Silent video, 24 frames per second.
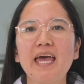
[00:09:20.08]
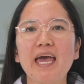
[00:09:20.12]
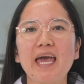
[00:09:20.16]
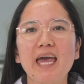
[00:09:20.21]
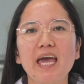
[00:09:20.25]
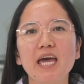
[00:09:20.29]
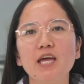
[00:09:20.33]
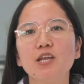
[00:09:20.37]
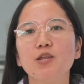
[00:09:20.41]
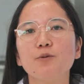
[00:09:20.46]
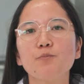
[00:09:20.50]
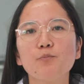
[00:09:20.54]

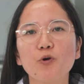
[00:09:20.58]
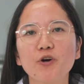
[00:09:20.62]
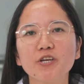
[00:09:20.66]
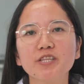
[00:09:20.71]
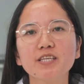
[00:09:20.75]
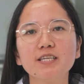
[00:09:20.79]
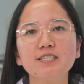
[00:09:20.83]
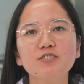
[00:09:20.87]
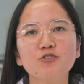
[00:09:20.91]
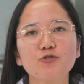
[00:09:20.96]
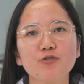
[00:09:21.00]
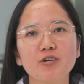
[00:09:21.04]
An
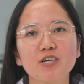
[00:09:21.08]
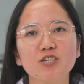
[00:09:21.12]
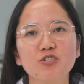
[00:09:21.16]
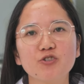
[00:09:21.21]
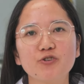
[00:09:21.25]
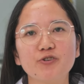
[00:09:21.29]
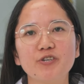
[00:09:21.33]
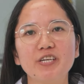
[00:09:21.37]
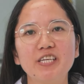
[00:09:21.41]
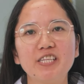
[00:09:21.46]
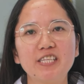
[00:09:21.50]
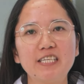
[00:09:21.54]
important
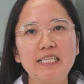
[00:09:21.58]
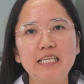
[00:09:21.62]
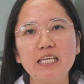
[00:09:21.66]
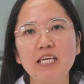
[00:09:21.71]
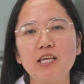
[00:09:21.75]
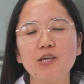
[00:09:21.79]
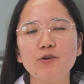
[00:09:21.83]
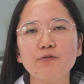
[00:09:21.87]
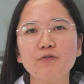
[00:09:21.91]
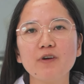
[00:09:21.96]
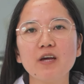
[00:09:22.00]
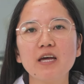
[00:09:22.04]
structure in the
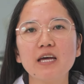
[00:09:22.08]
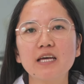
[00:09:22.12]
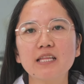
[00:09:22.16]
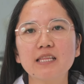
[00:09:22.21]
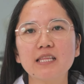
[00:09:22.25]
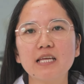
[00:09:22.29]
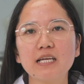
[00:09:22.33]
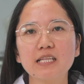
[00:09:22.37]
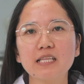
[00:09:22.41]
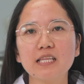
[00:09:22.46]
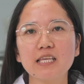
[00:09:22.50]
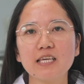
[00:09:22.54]
leaf
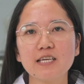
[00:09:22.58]
that